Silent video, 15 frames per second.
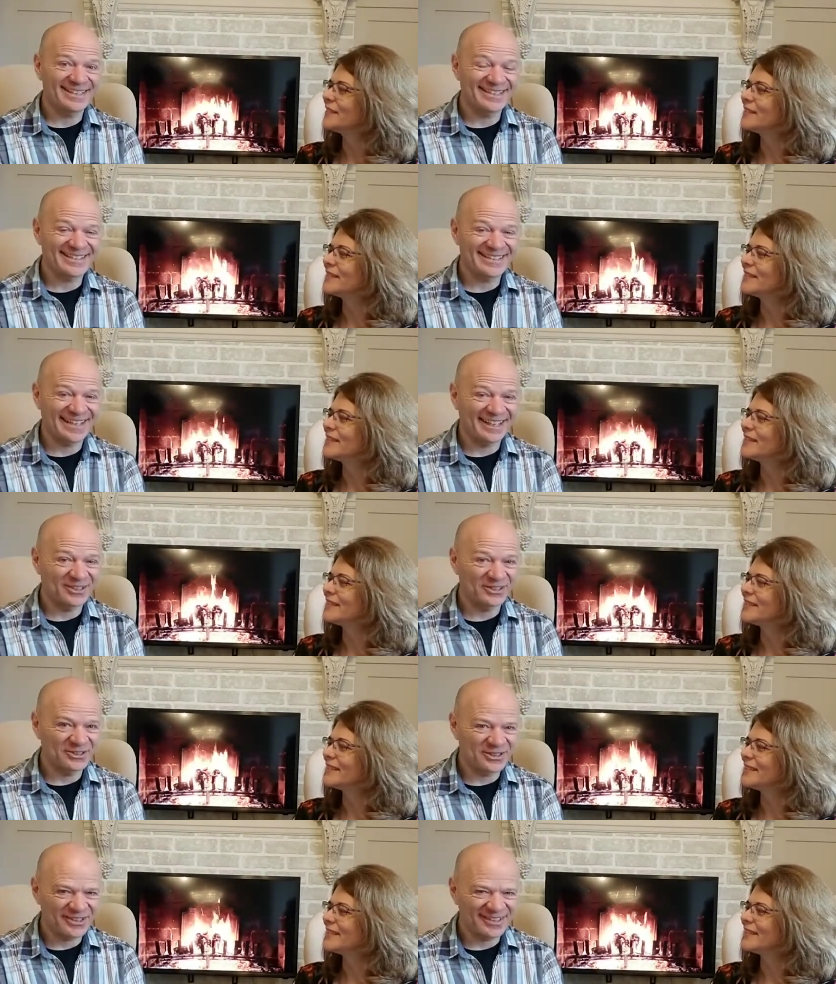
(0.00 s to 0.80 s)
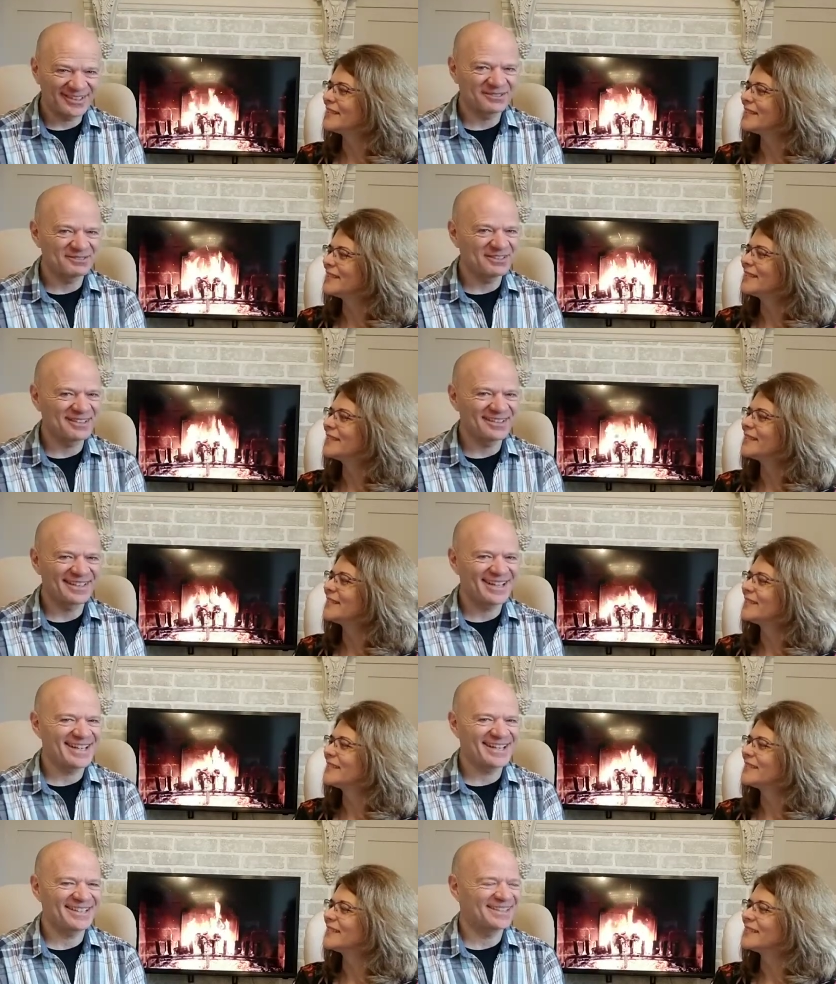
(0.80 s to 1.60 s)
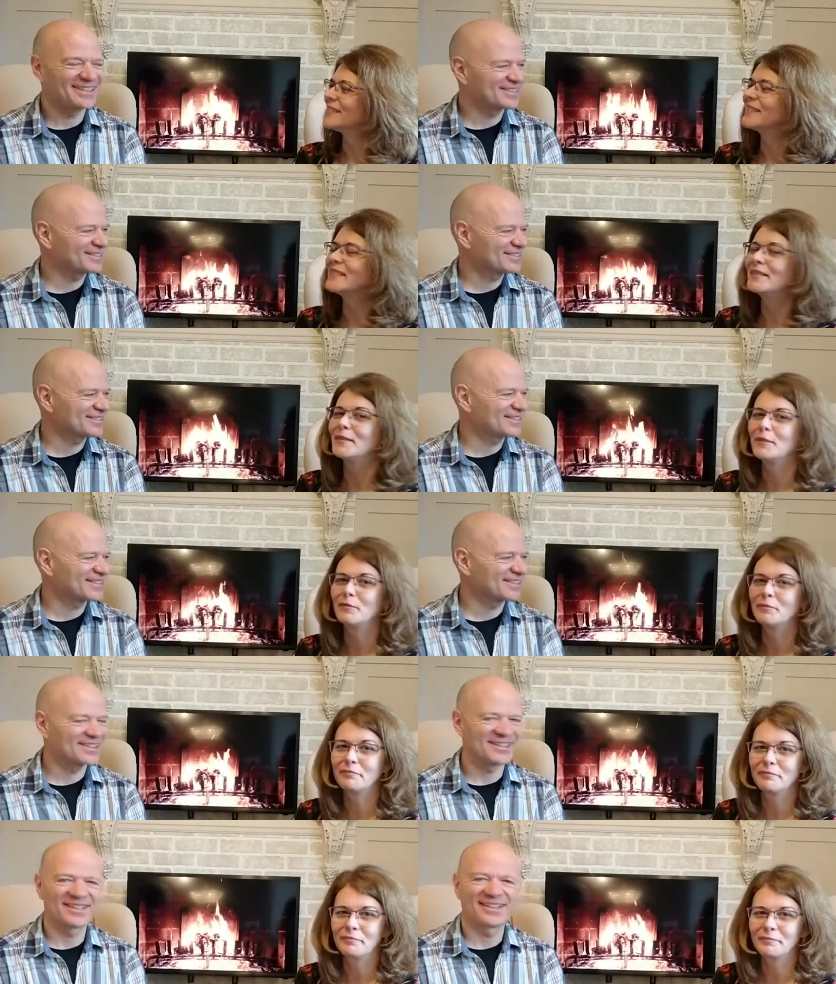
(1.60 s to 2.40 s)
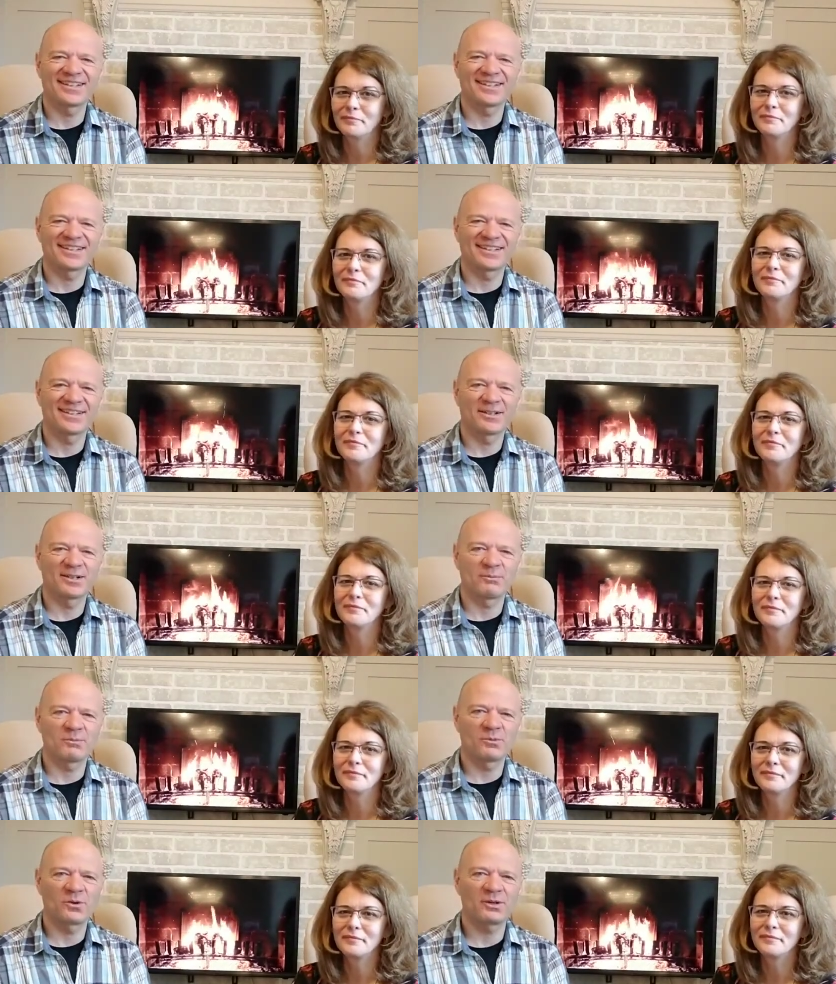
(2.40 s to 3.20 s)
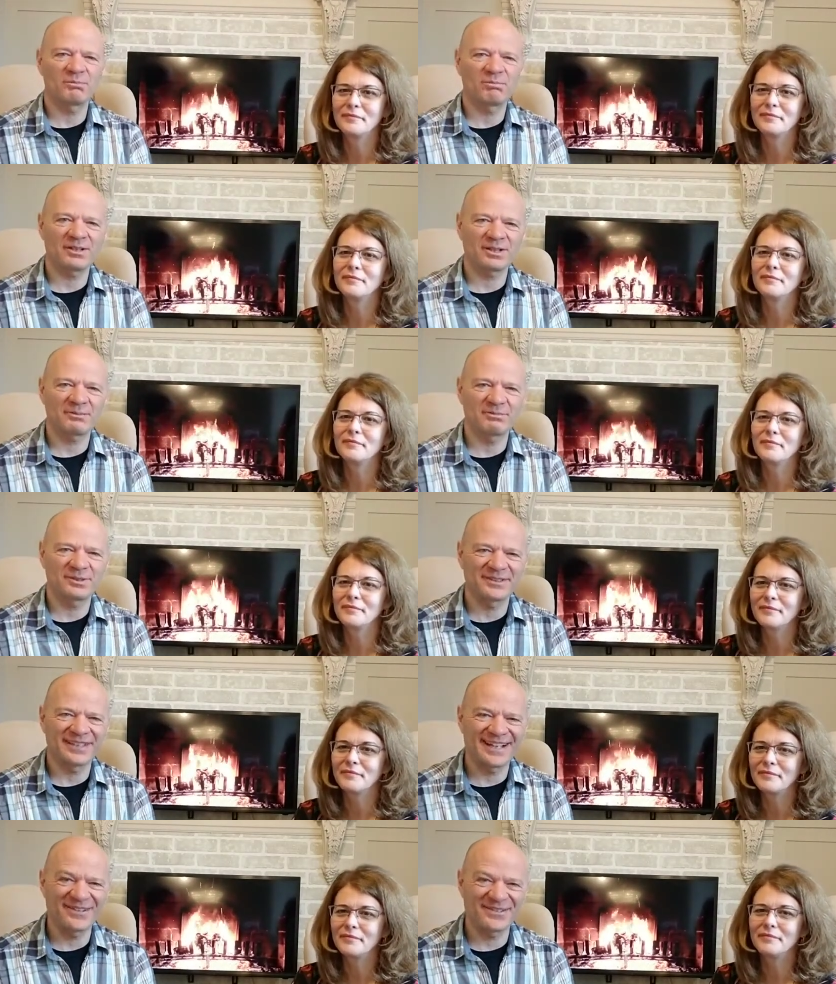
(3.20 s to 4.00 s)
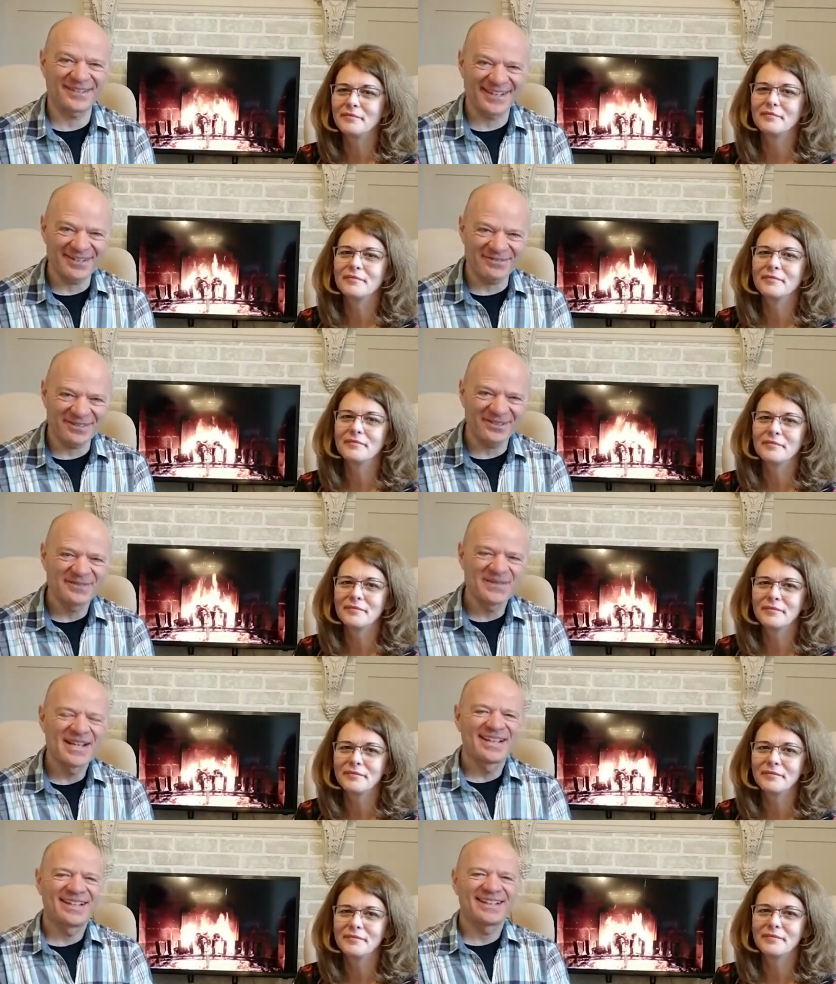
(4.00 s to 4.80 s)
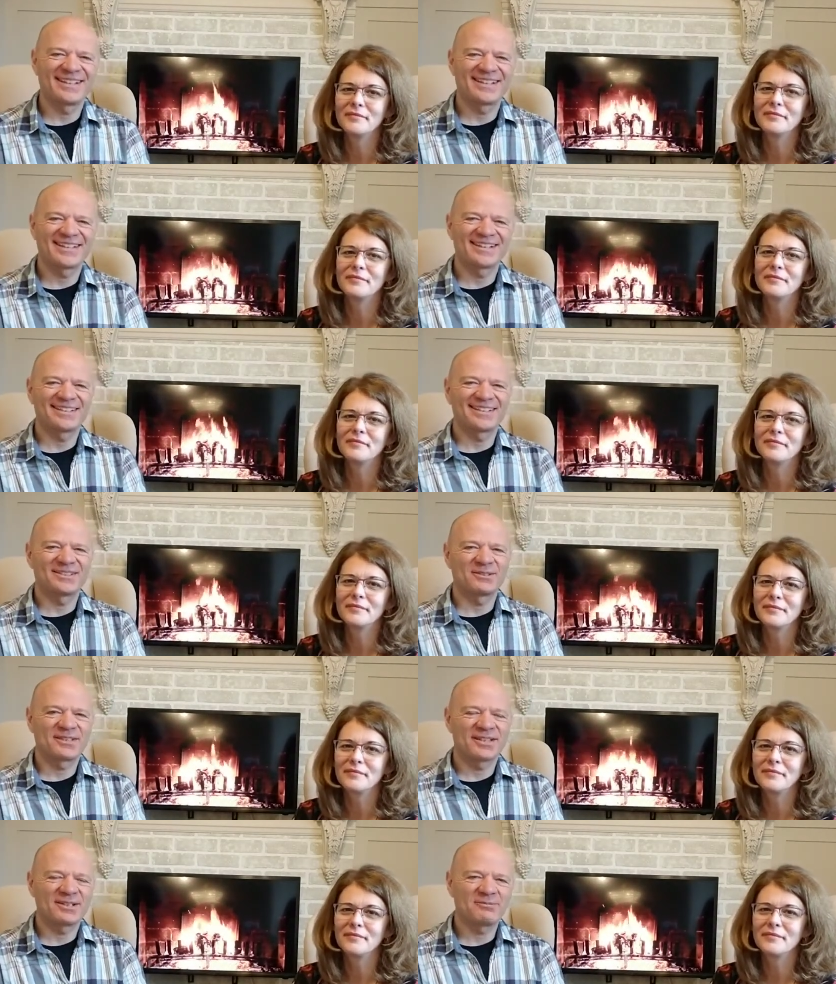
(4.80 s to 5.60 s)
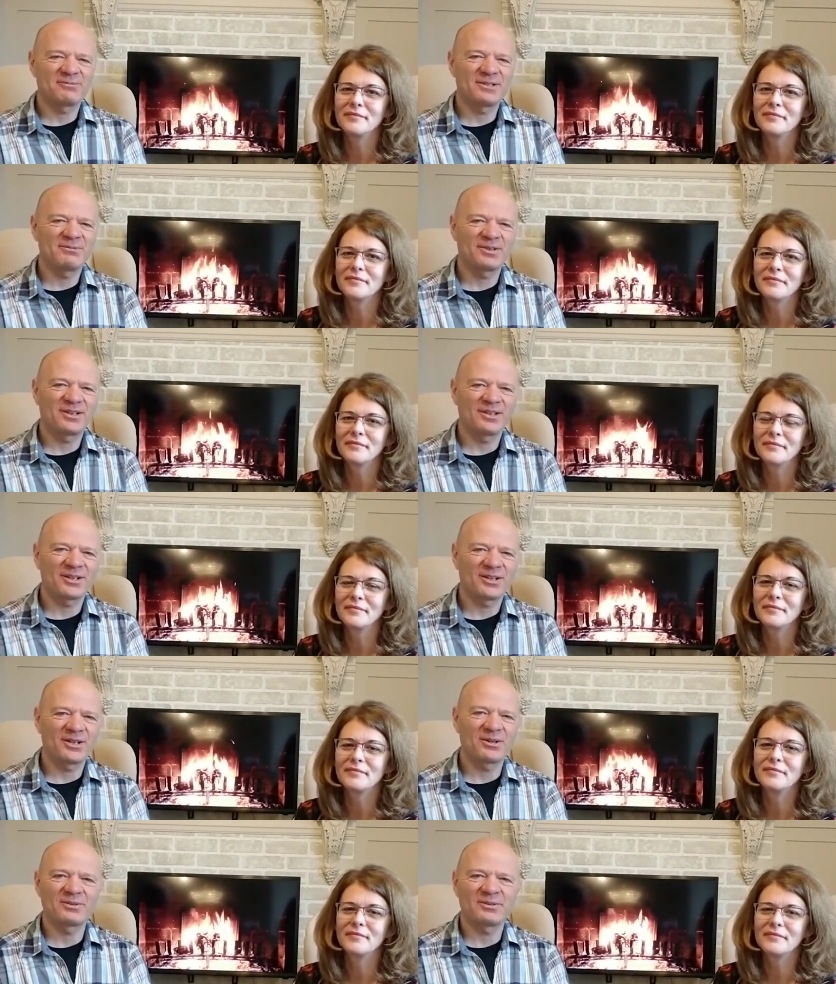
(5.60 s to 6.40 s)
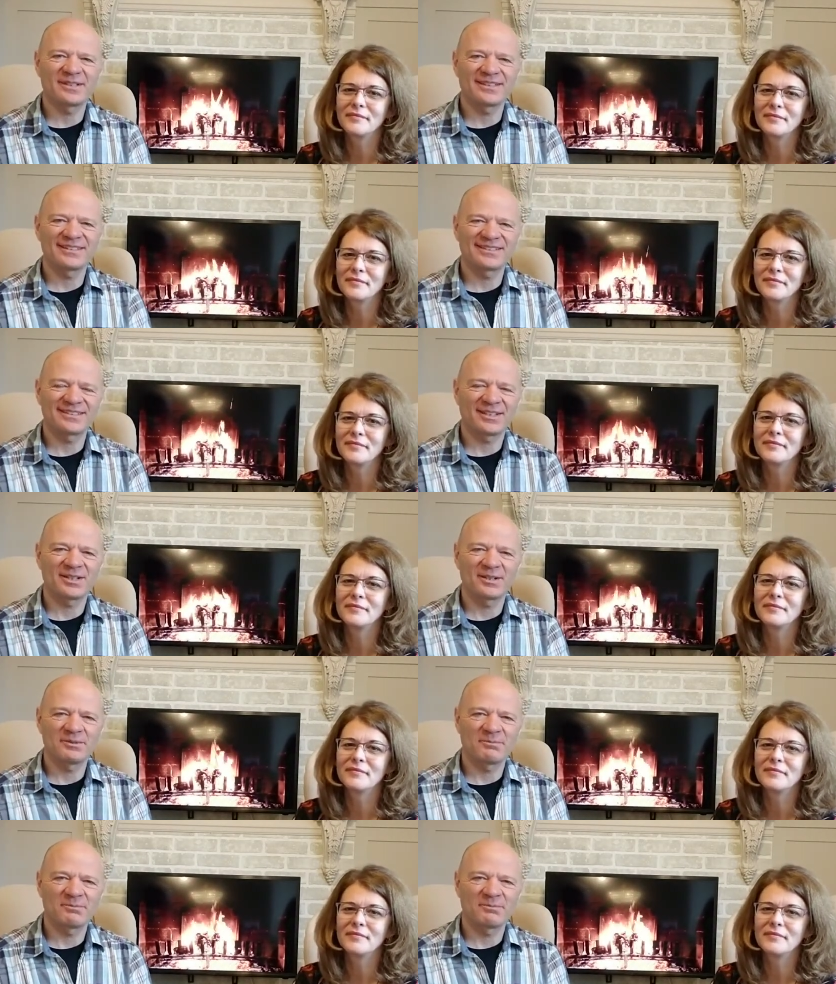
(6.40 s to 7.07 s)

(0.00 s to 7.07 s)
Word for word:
Speaker 1: stay alert. Well, that is uh, uh, more applicable now than ever, uh, that we want to always uh,